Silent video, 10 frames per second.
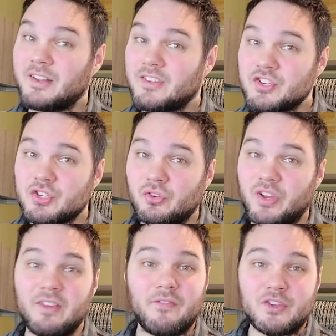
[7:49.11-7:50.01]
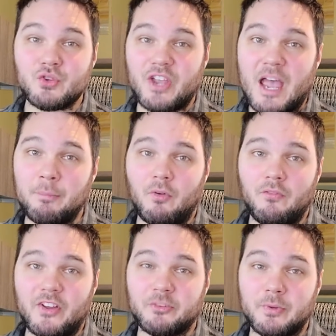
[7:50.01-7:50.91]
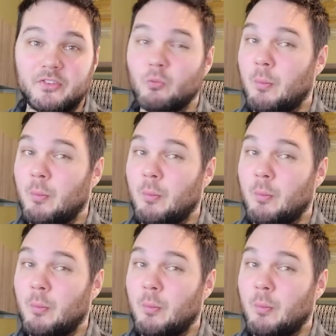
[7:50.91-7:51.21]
Additionally, venture capital investments,